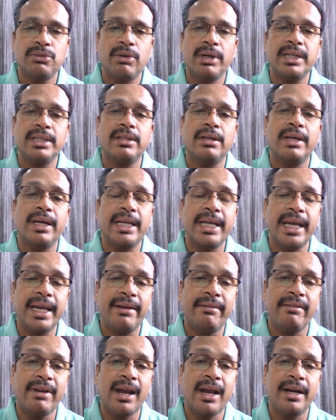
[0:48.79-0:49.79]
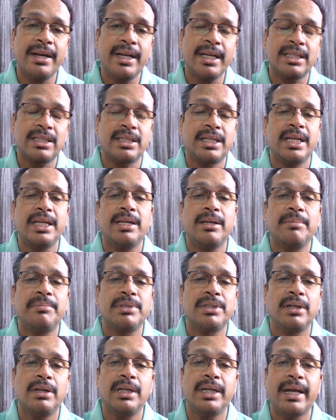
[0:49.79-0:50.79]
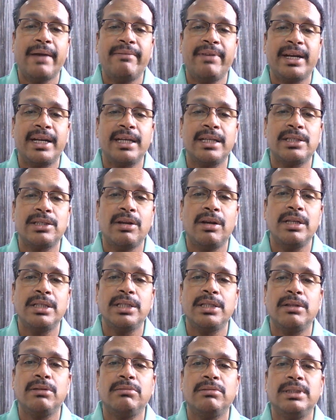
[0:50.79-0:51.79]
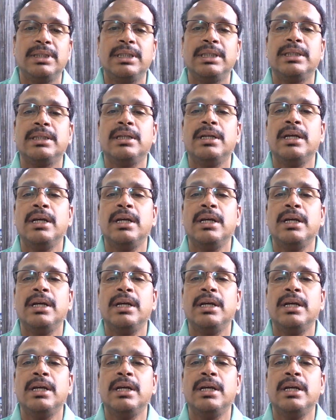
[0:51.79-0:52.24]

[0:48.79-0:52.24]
what are the area and extent of salt affected soils in the world.